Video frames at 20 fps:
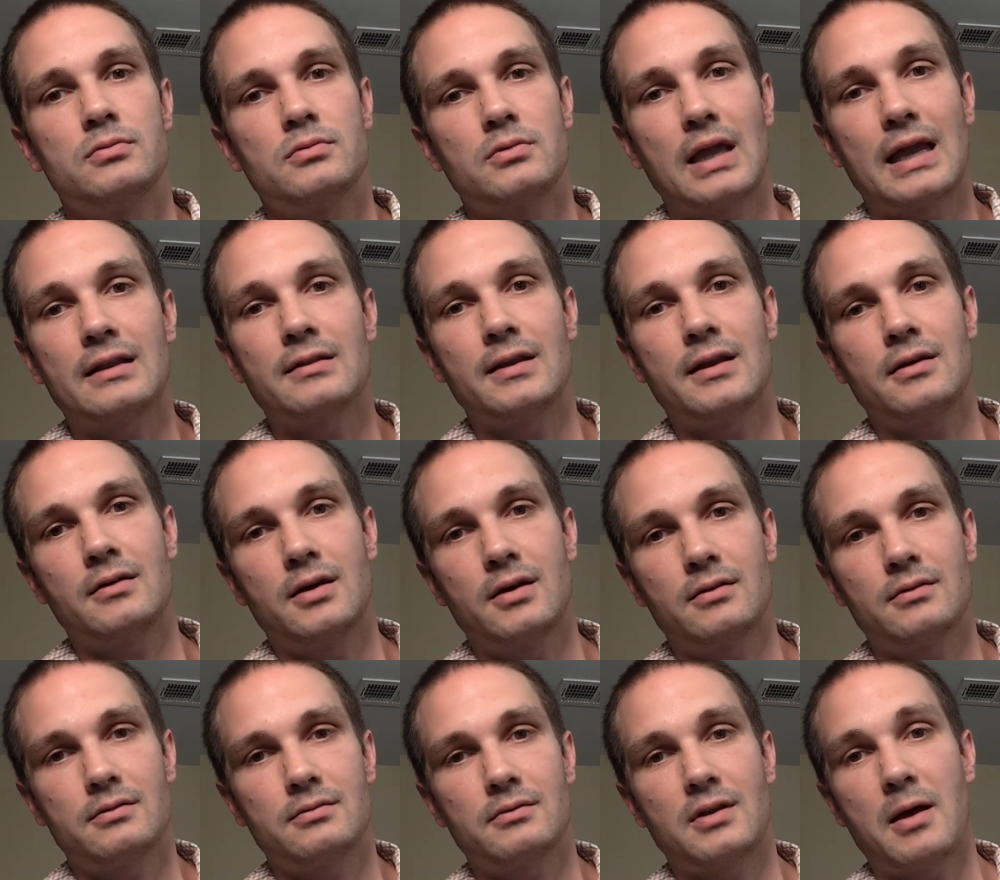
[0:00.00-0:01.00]
likely
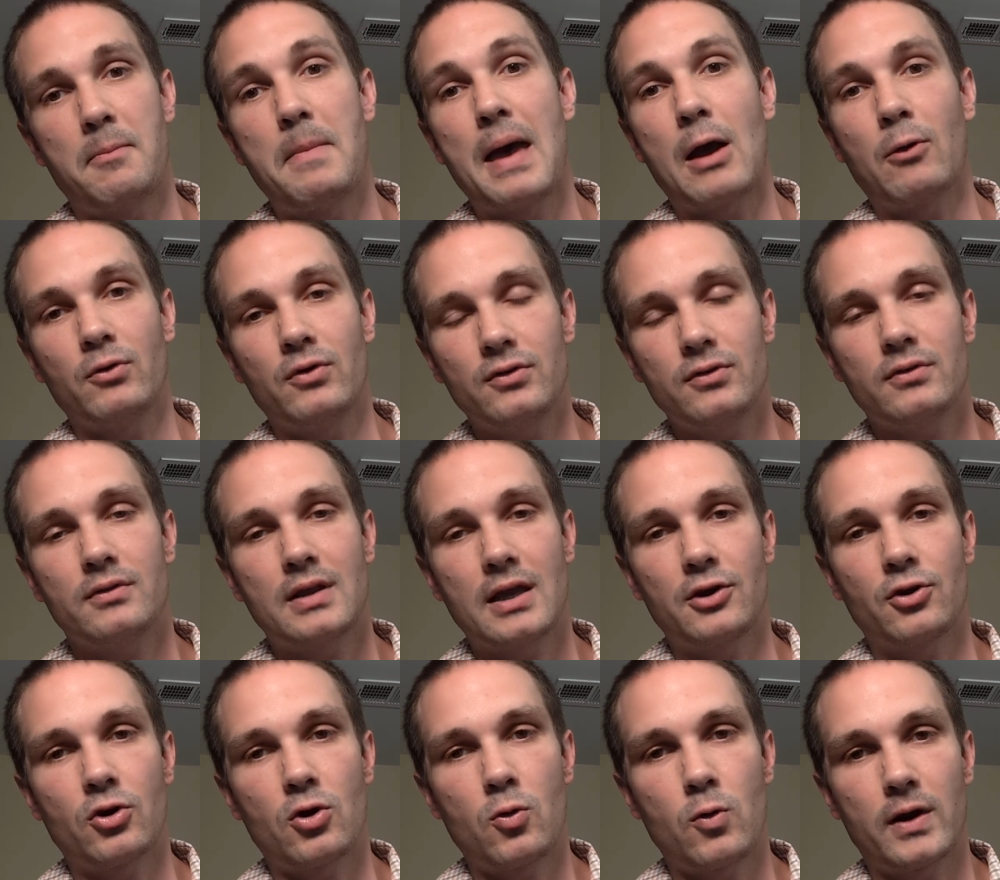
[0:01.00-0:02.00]
amount that
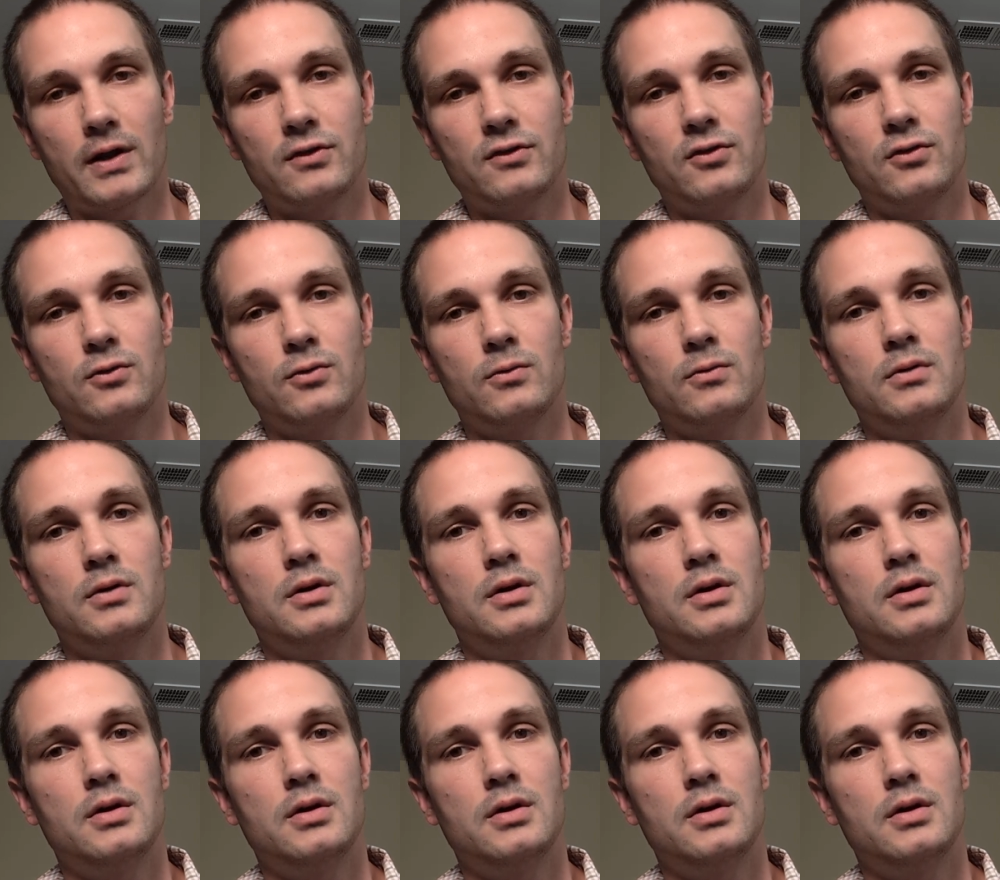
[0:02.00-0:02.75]
you're going to